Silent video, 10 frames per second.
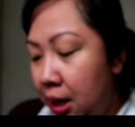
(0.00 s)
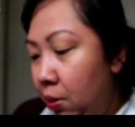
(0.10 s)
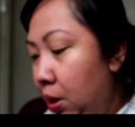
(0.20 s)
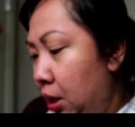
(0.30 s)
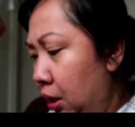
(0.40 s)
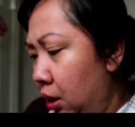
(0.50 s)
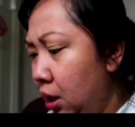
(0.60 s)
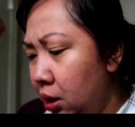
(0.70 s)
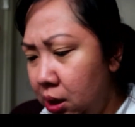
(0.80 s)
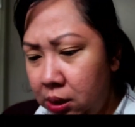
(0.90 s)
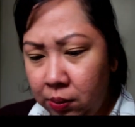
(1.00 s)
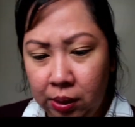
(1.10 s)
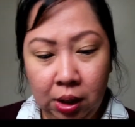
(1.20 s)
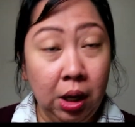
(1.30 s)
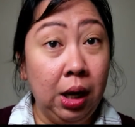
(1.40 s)
that one. I think this
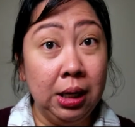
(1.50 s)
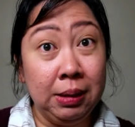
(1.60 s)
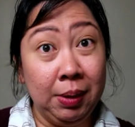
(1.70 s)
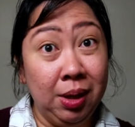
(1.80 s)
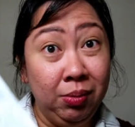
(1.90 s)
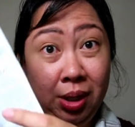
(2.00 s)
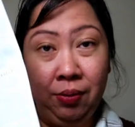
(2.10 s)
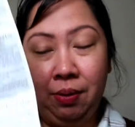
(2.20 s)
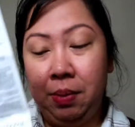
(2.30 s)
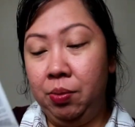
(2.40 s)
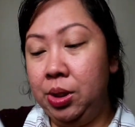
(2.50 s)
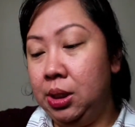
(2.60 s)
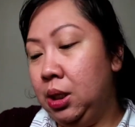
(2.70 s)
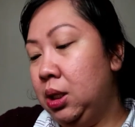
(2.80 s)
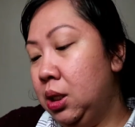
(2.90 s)
one cost, I'm gonna read it from my
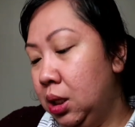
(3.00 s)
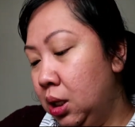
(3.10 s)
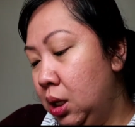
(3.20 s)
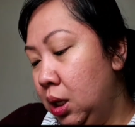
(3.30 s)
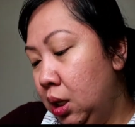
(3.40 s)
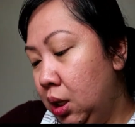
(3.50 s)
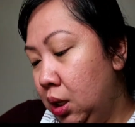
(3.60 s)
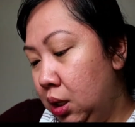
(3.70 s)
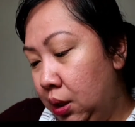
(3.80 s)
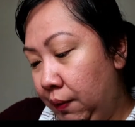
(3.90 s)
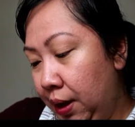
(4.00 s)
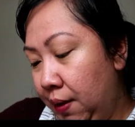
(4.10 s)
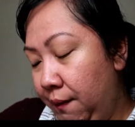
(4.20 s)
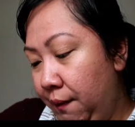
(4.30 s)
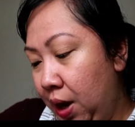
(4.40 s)
receipt if I
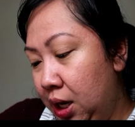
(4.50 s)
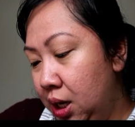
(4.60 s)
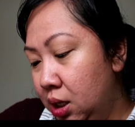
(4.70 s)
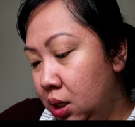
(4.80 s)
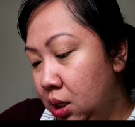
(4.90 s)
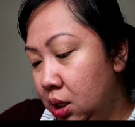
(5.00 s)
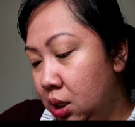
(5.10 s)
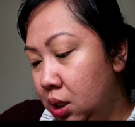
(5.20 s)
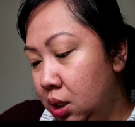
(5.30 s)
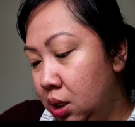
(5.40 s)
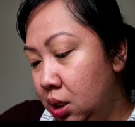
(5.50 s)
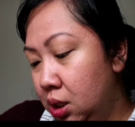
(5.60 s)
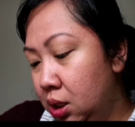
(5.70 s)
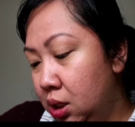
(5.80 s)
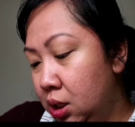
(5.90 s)
can find it.
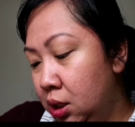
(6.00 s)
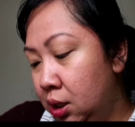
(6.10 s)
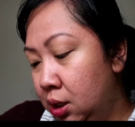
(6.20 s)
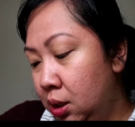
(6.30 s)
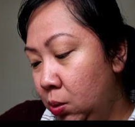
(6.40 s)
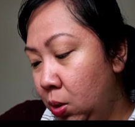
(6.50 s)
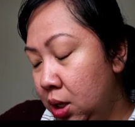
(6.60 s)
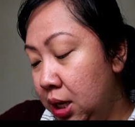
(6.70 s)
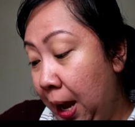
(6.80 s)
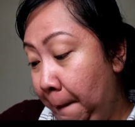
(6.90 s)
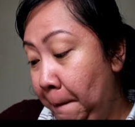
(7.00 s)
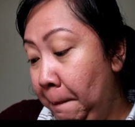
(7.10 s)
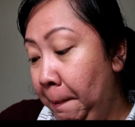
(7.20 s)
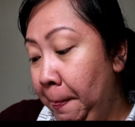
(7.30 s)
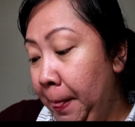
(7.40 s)
Is this one? Yeah.
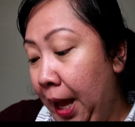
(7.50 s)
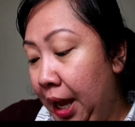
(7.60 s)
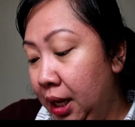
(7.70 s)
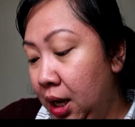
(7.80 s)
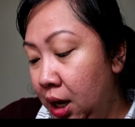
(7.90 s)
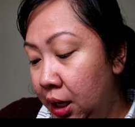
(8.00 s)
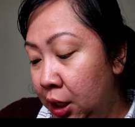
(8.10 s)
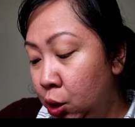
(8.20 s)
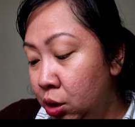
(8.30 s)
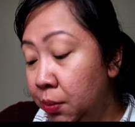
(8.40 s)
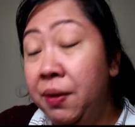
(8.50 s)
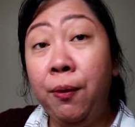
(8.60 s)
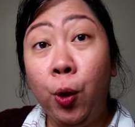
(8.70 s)
I got it used to be